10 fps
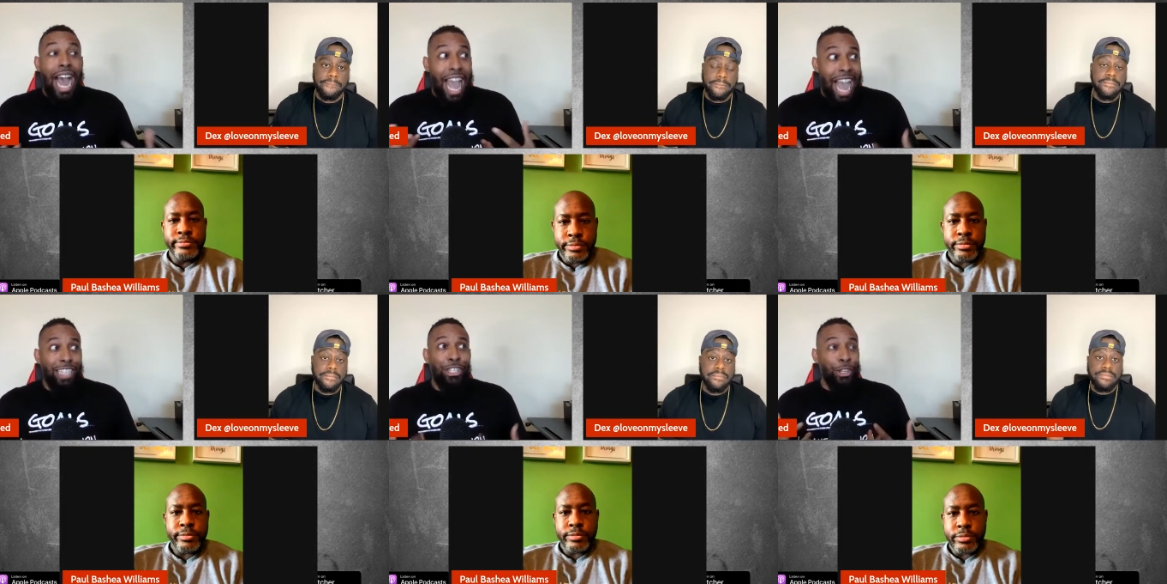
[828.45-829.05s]
Speaker 1: I
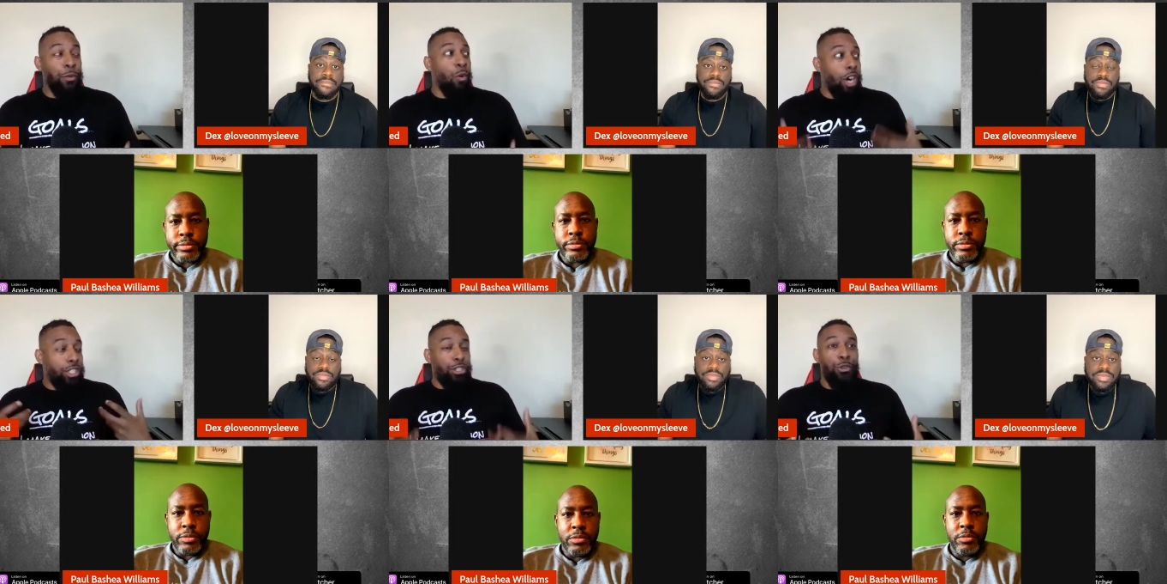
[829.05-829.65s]
actually
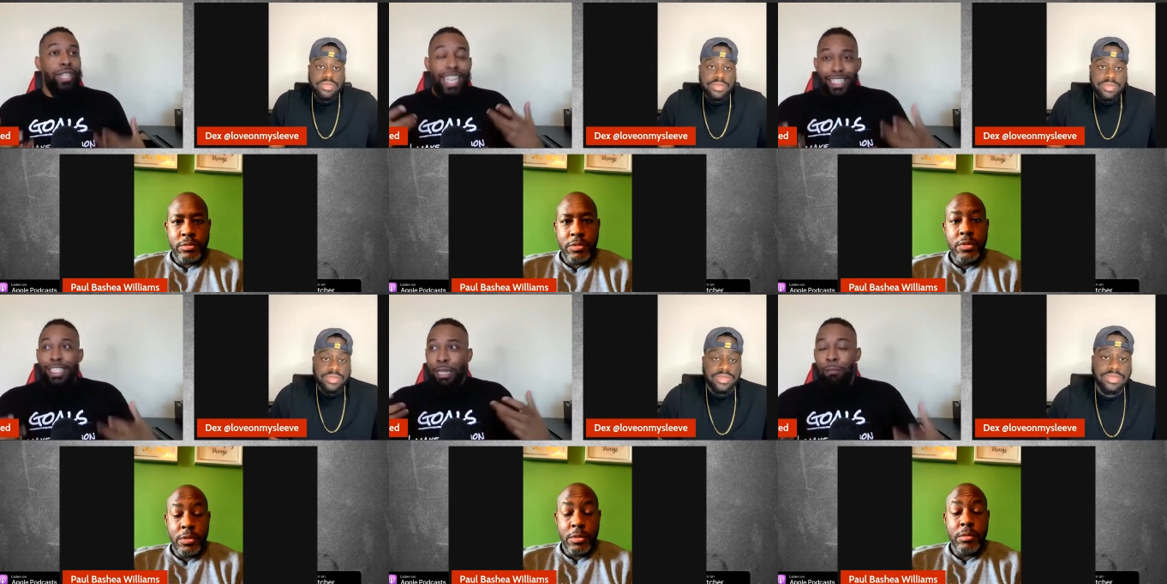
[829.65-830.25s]
want to
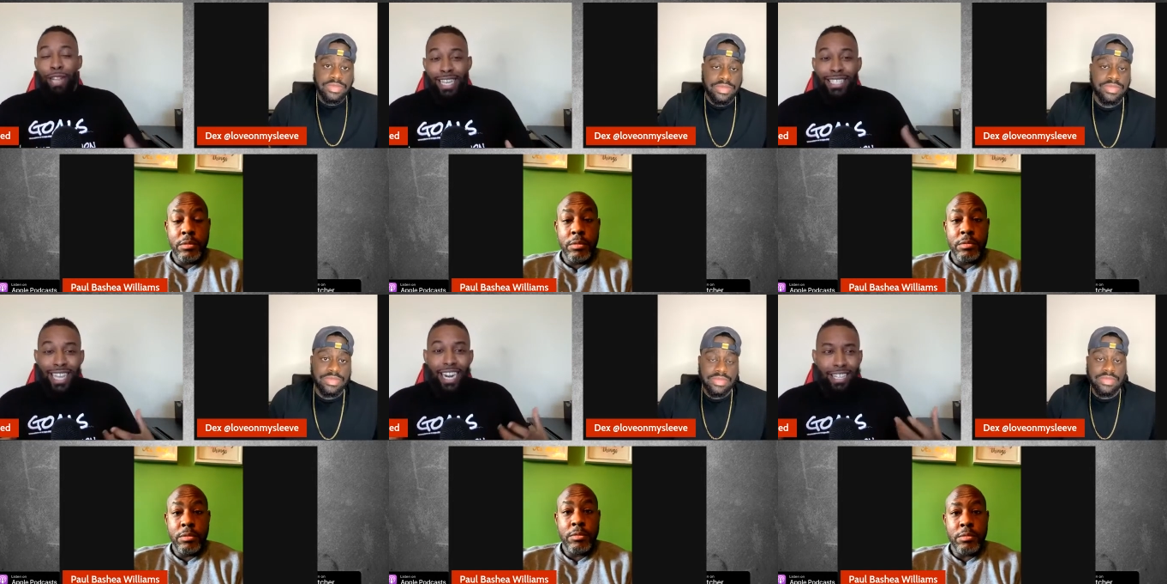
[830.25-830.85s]
get to the place
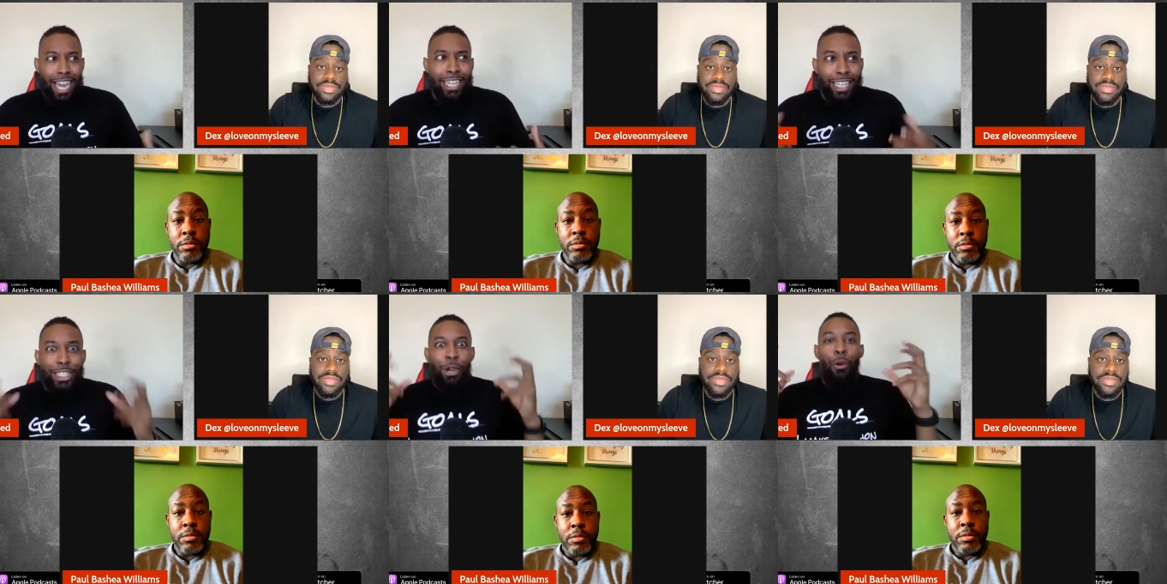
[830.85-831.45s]
that a lot of
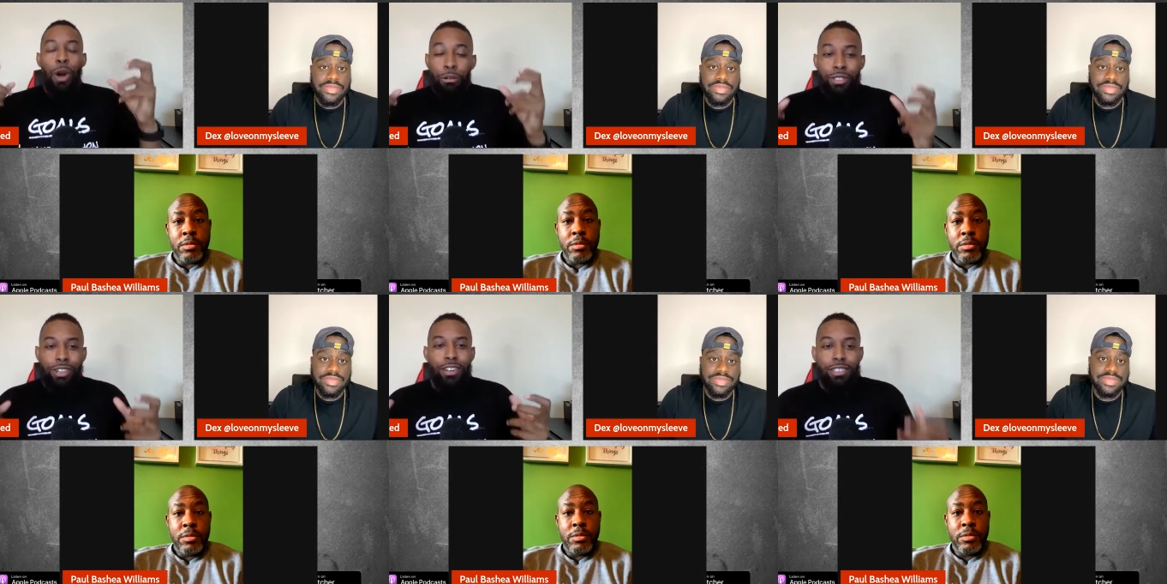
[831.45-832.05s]
these
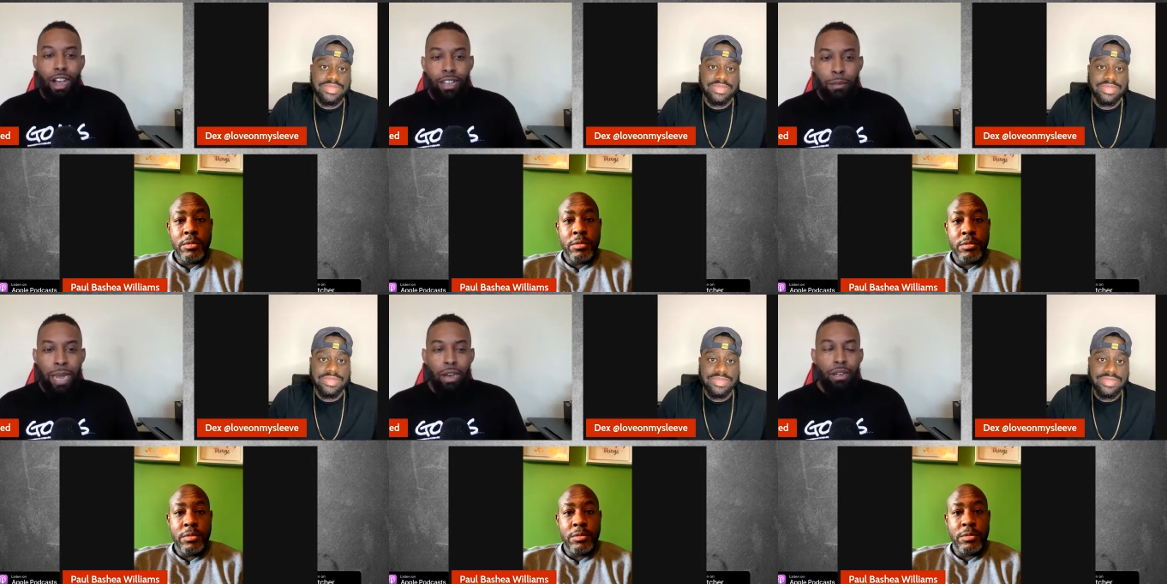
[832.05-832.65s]
quotes are talking
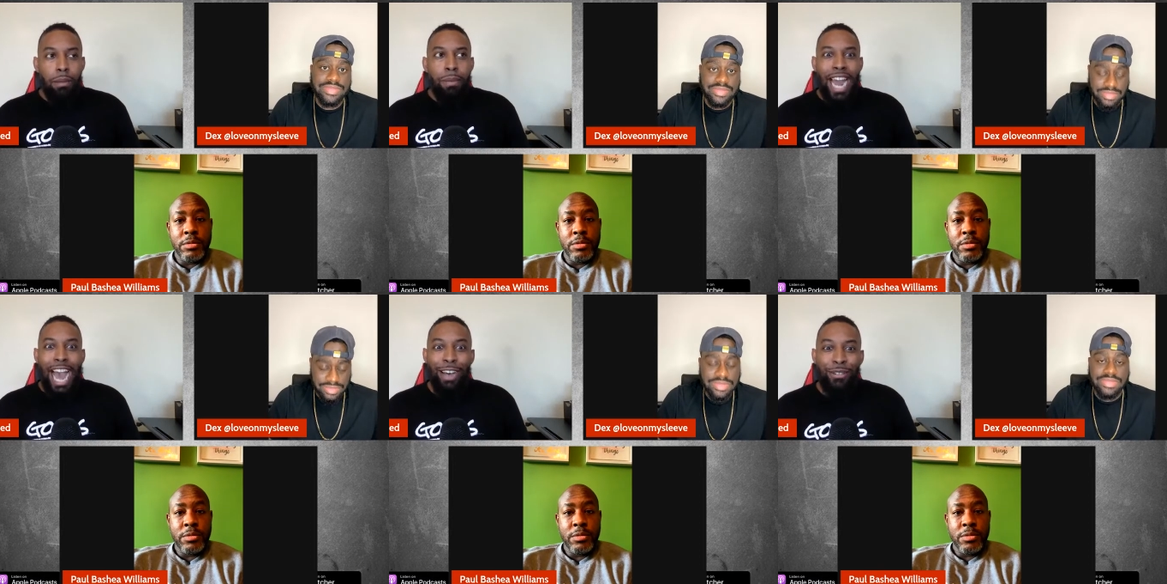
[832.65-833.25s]
about, but
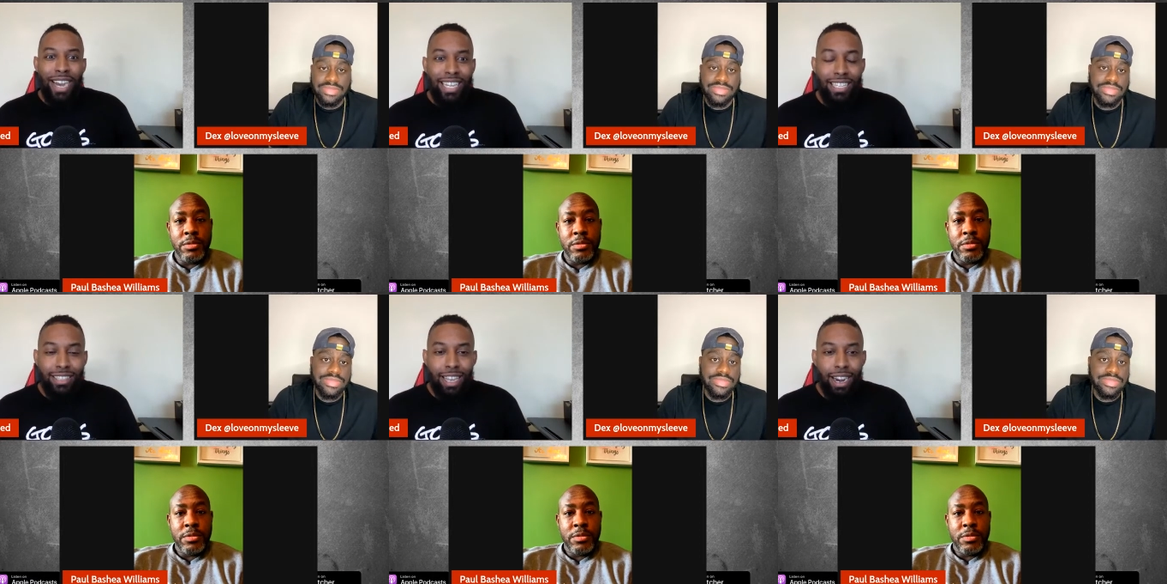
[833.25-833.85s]
how do I
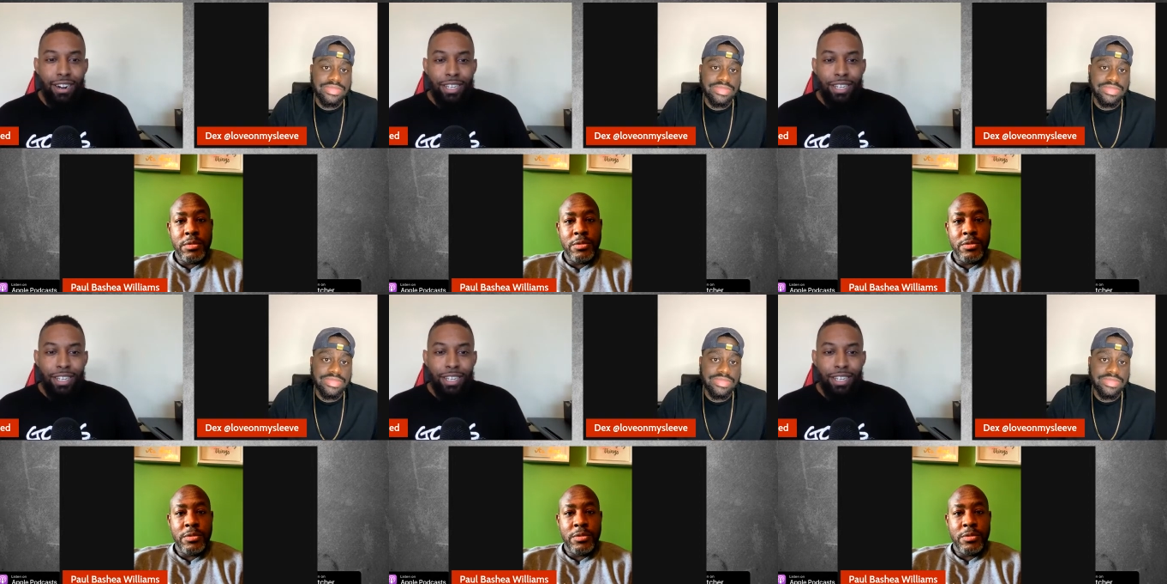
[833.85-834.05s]
get there?